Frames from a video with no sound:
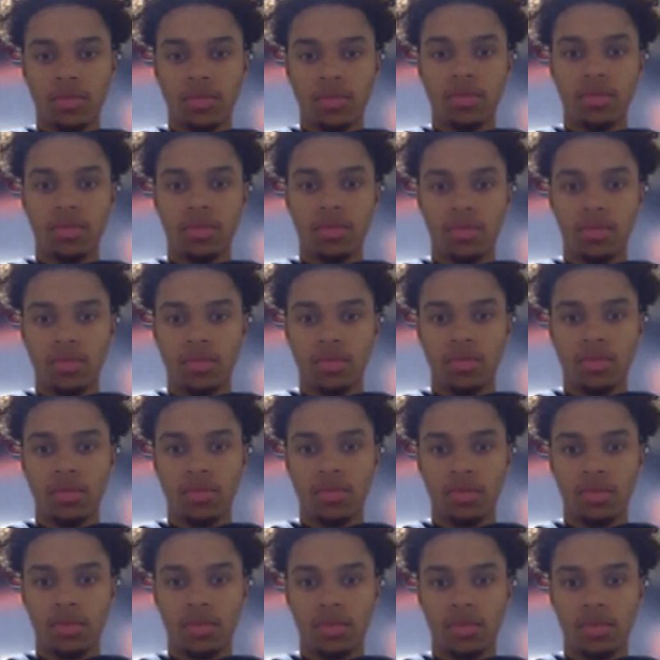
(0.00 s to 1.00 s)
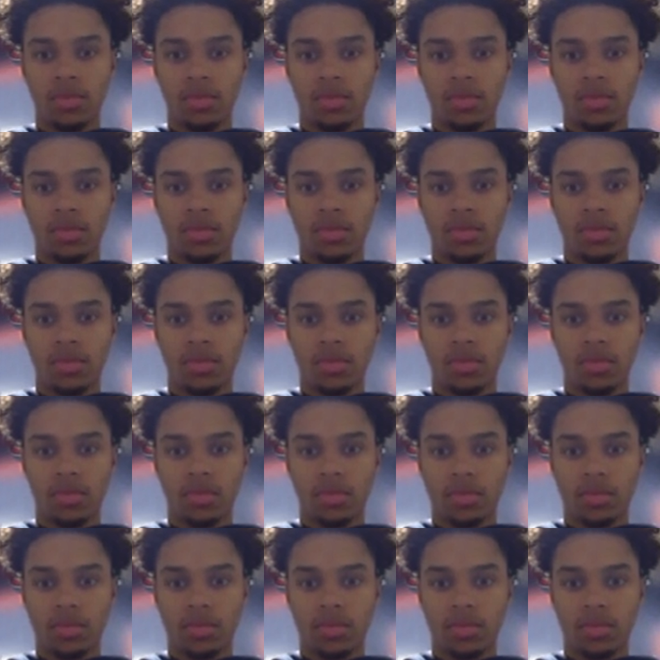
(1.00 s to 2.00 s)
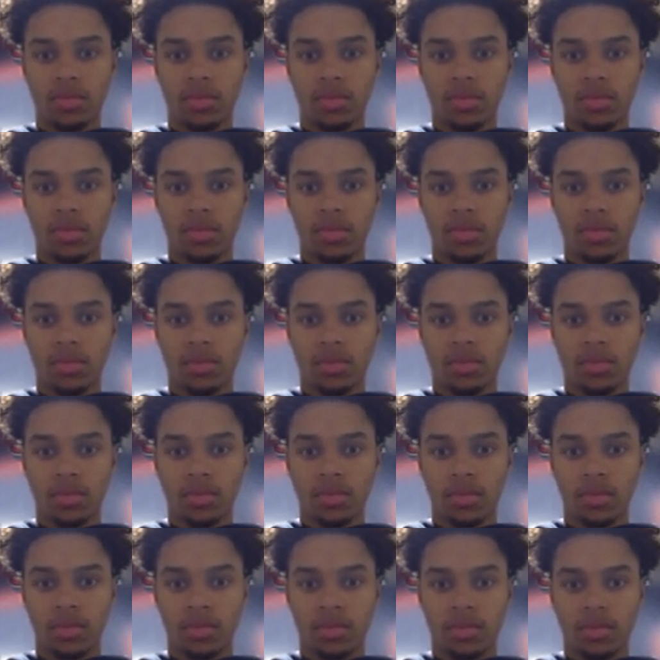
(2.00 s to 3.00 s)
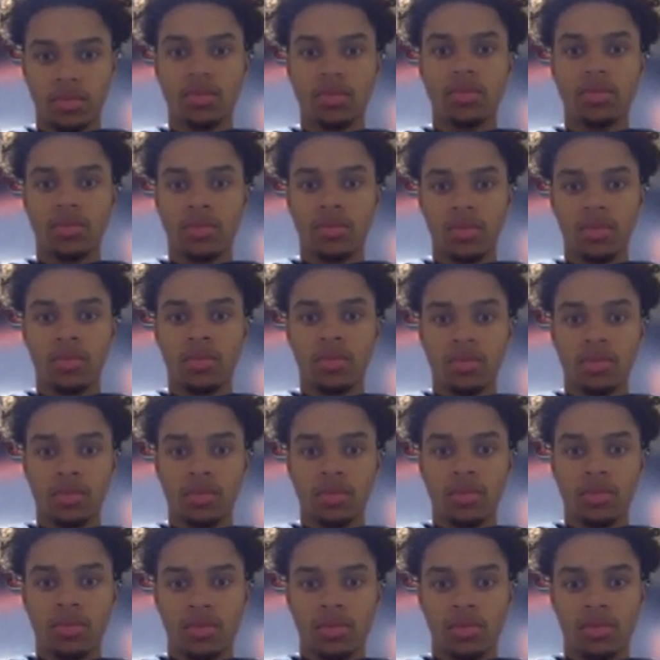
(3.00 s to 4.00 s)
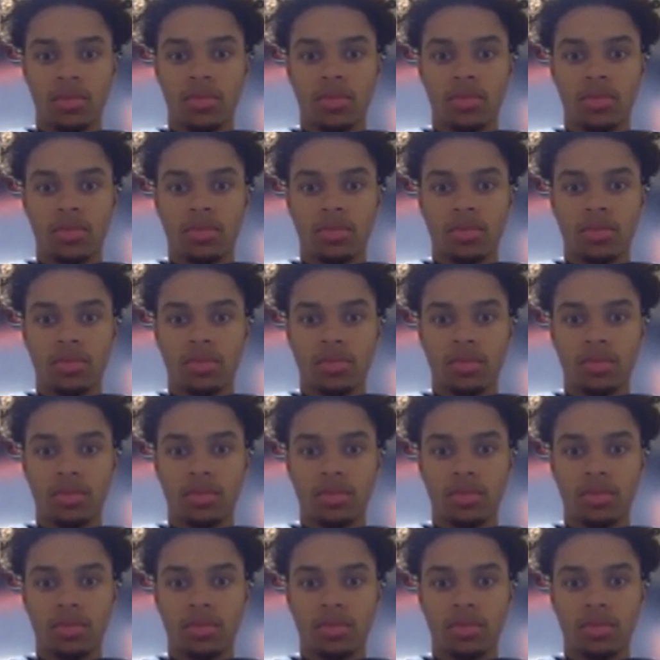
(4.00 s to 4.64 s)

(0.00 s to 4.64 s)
This person isn't speaking.